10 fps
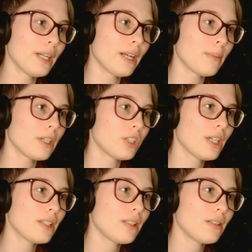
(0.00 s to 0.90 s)
1 enemy
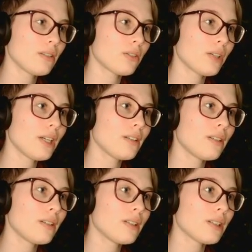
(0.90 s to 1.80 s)
adjacent. Great.
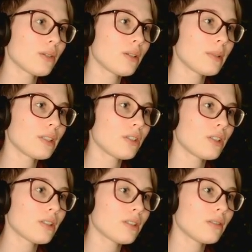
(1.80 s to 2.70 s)
0 enemies
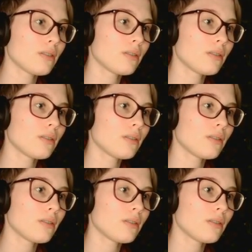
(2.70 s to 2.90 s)
adjacent.